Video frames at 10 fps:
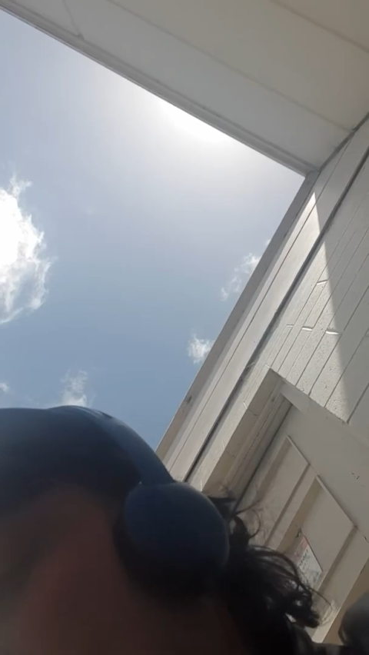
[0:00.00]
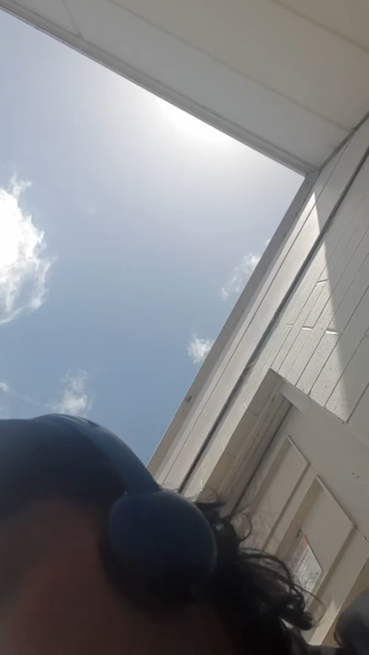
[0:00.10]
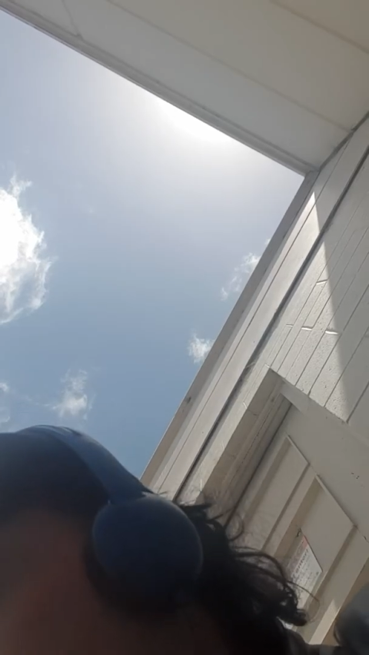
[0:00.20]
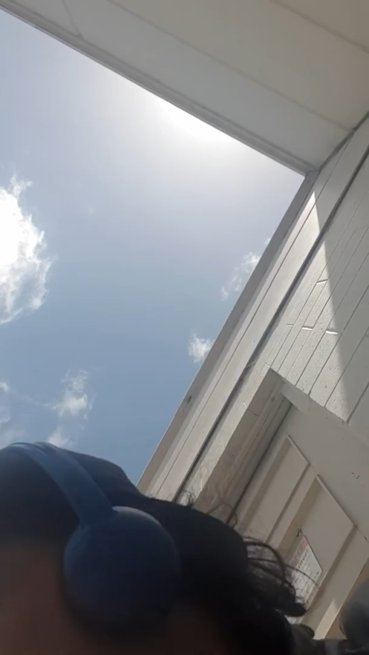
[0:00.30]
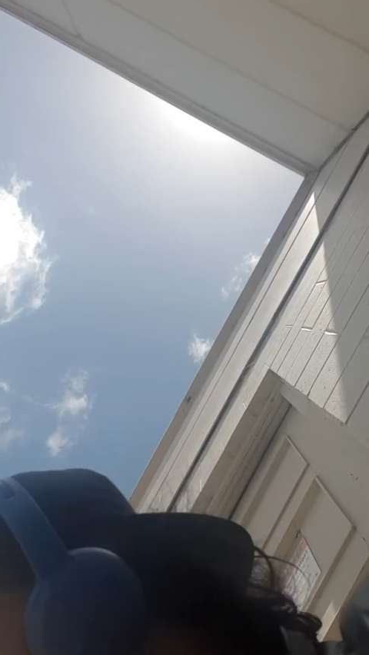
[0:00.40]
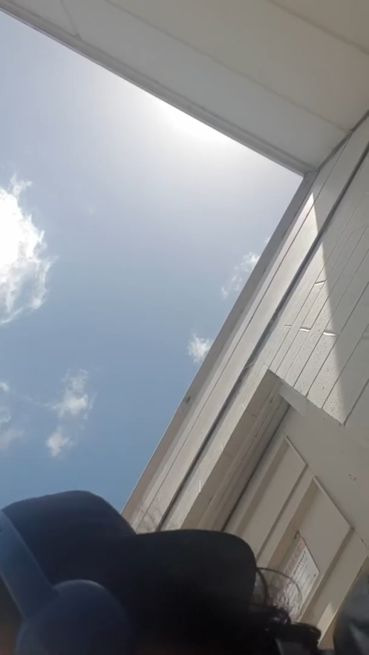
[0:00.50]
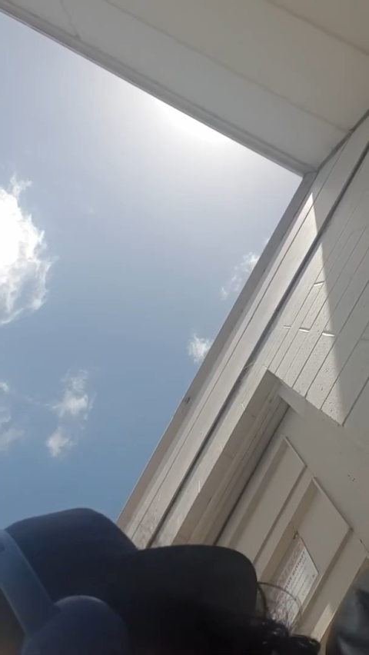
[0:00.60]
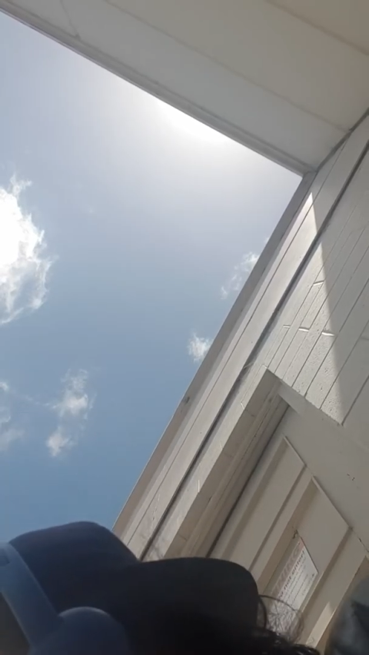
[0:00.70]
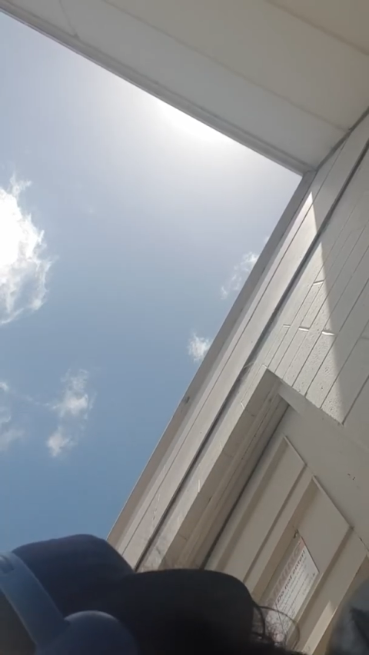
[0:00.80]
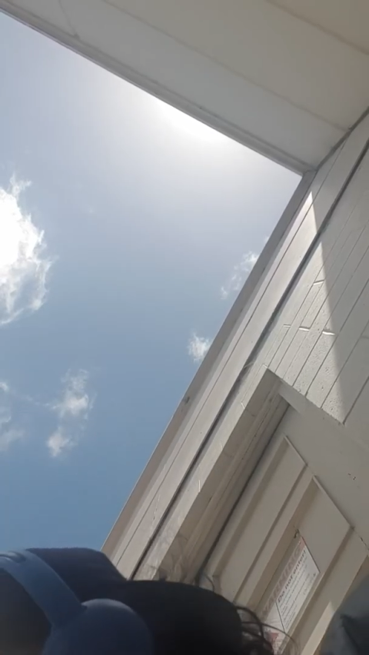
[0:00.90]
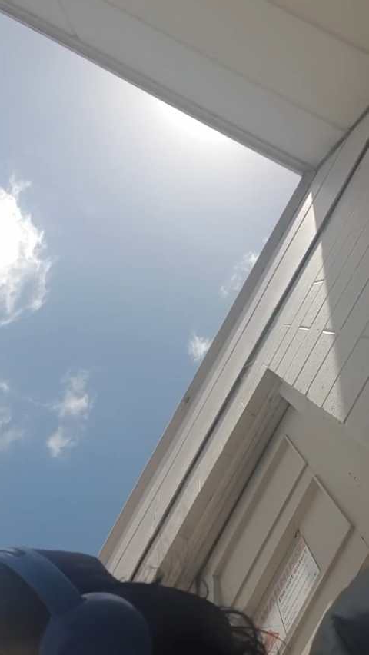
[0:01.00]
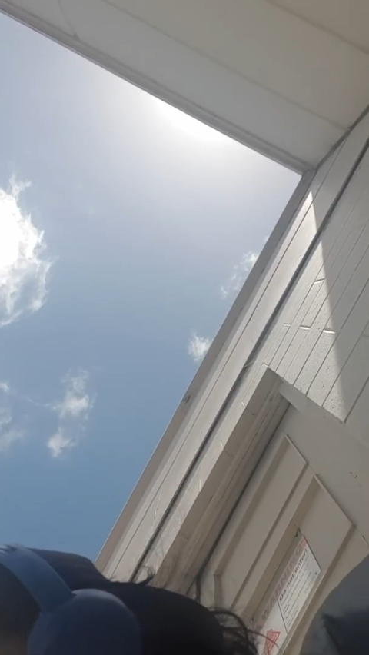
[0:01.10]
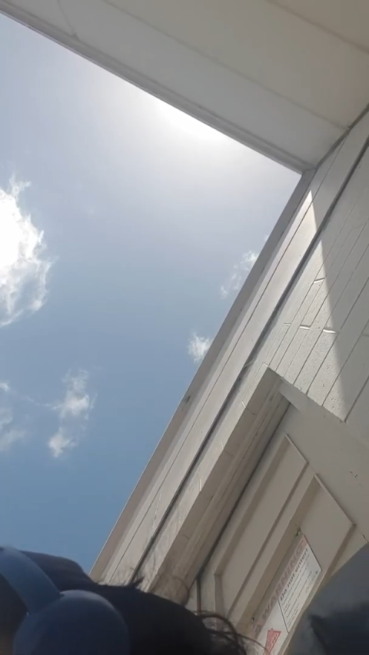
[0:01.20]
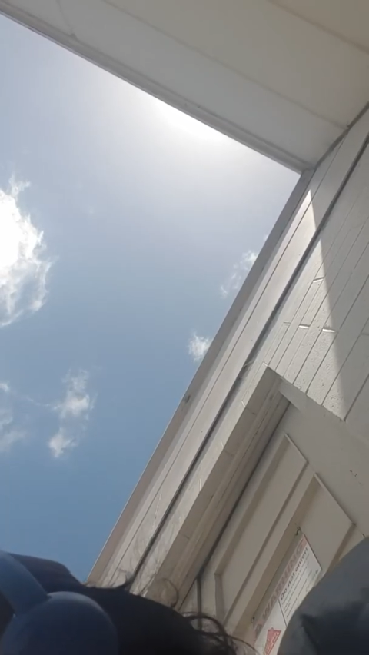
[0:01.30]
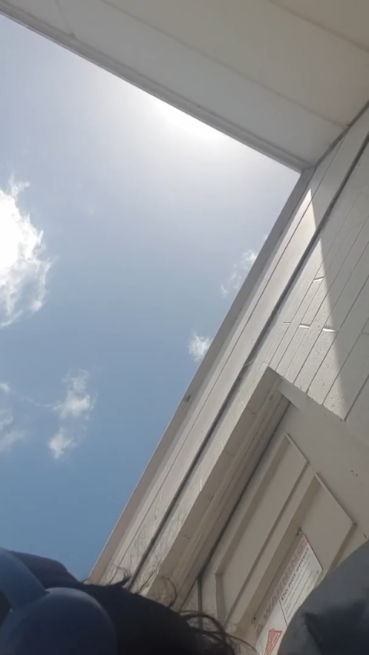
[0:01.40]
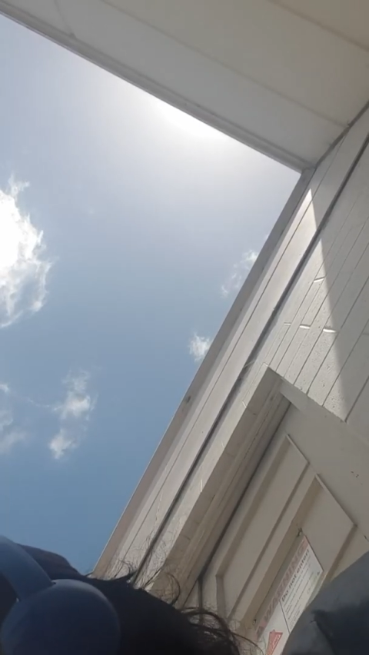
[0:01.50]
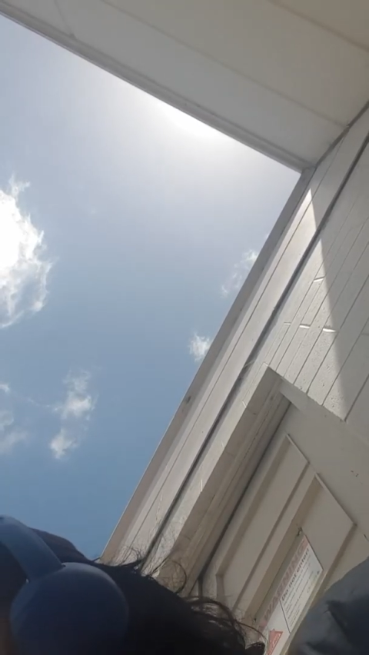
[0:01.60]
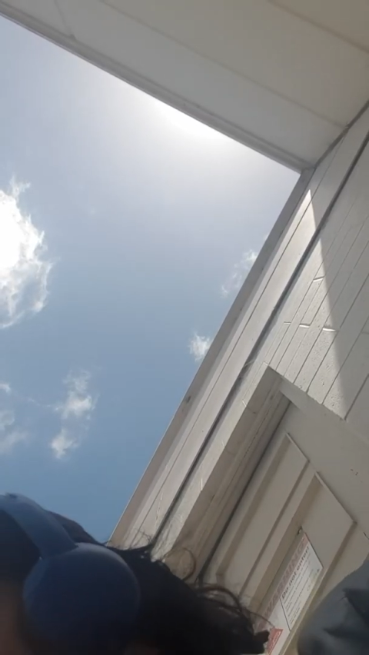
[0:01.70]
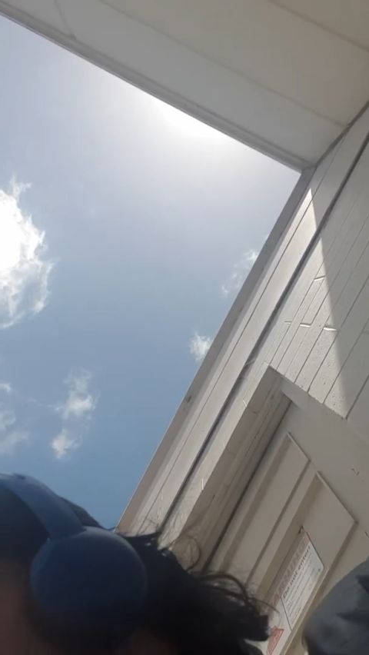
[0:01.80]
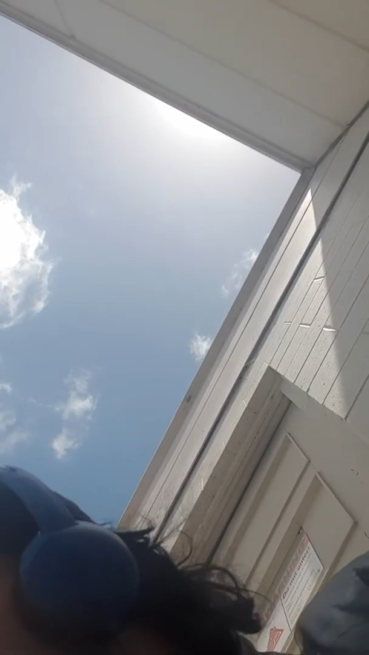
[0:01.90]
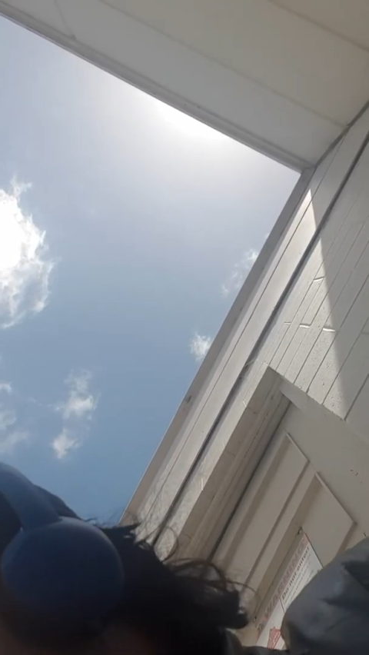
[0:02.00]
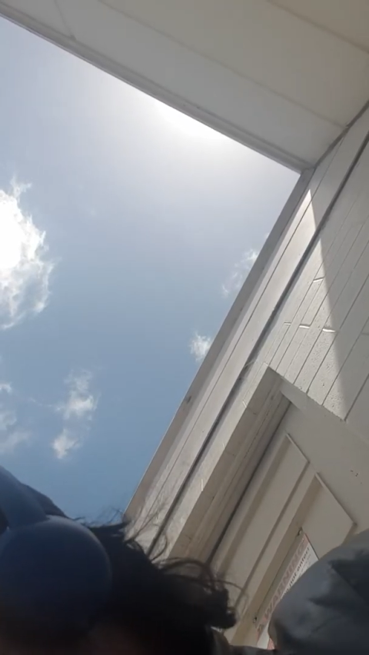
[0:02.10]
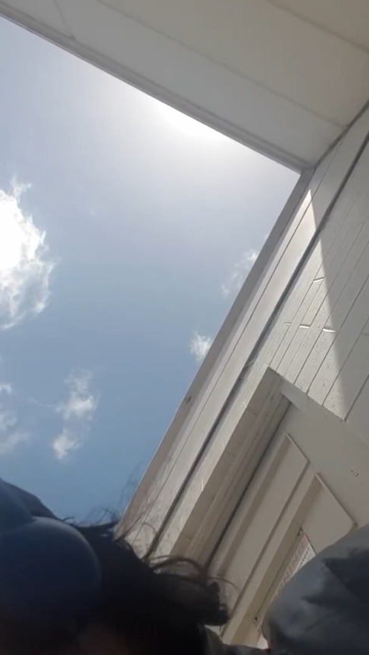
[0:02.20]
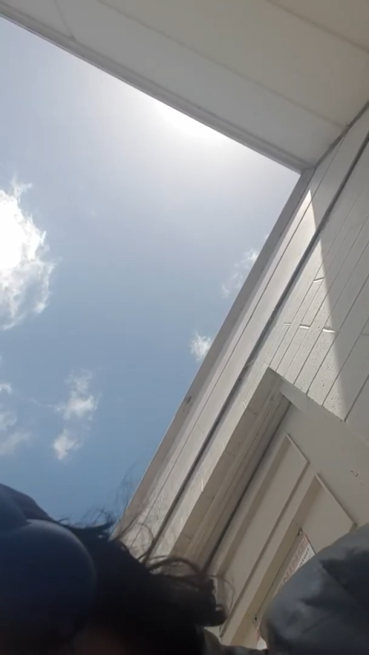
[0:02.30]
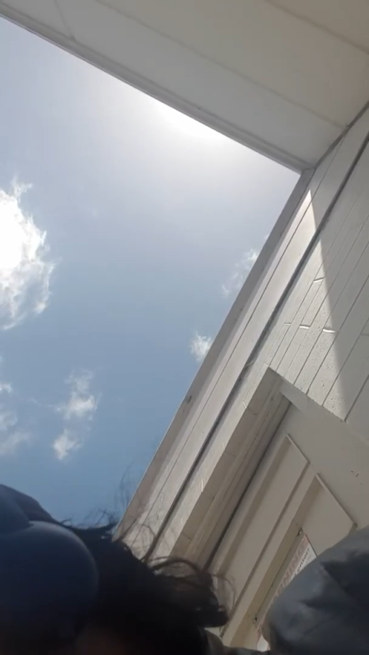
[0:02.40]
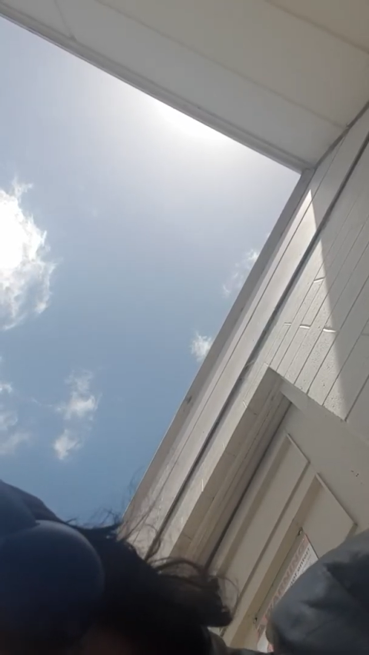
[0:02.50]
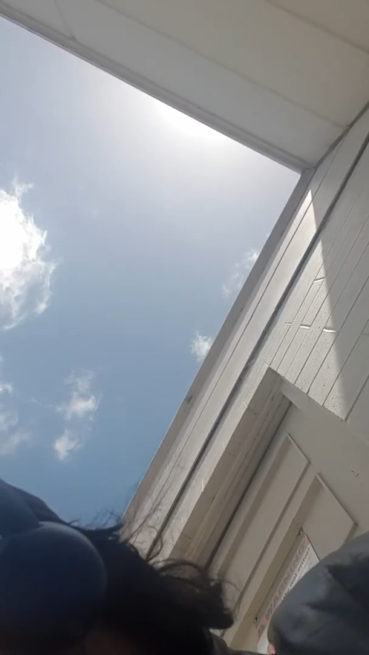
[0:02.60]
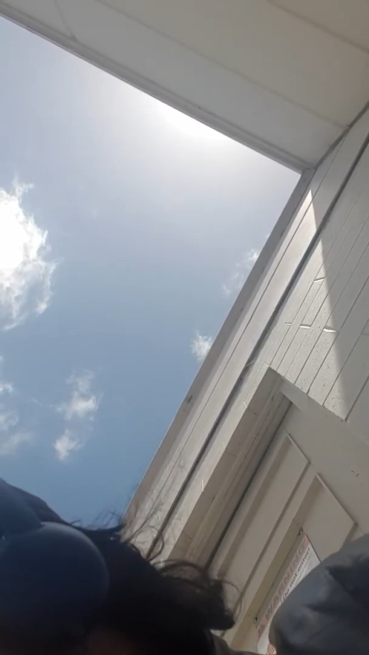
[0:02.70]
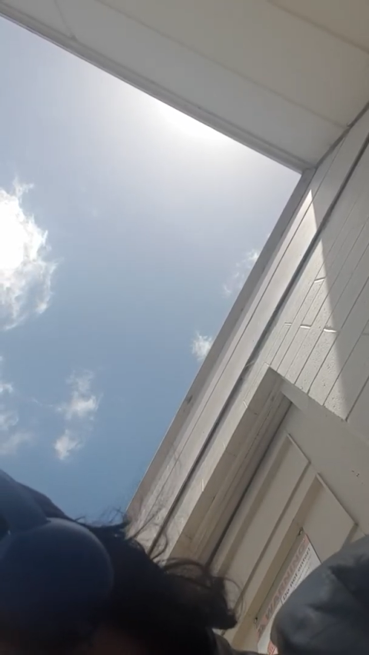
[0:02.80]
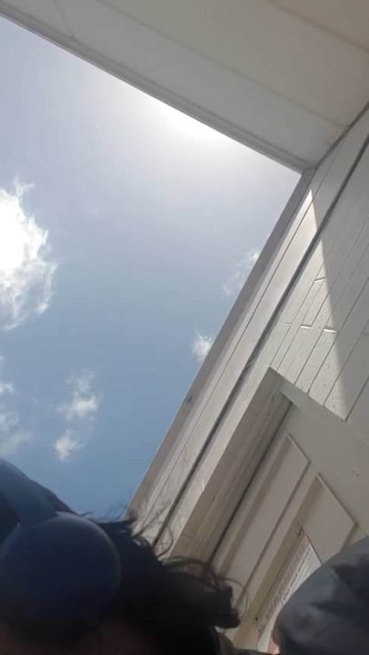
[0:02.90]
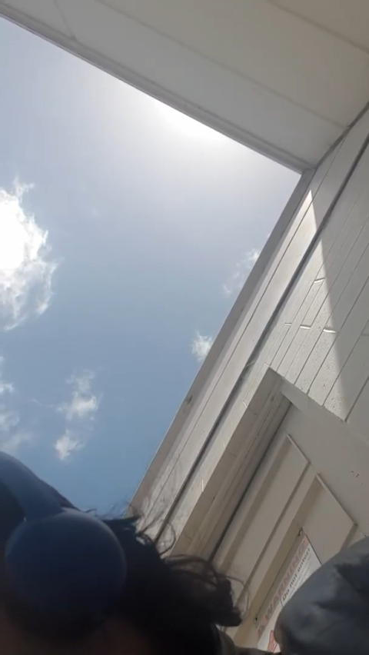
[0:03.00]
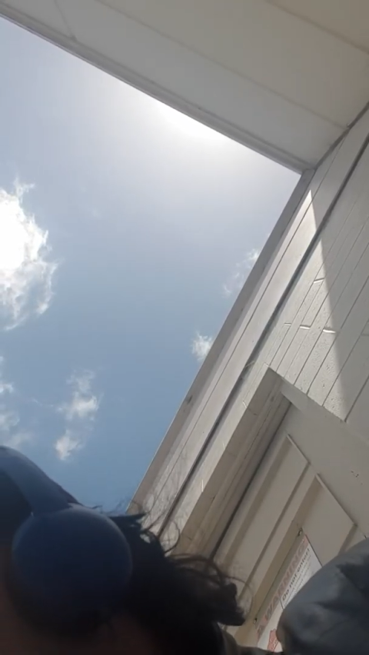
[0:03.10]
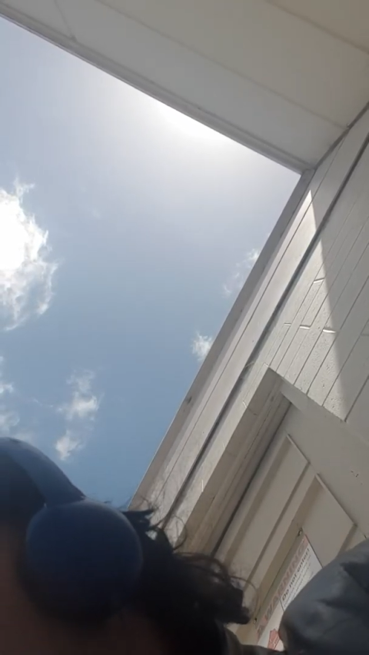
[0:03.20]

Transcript: Nobody's mouth can be seen.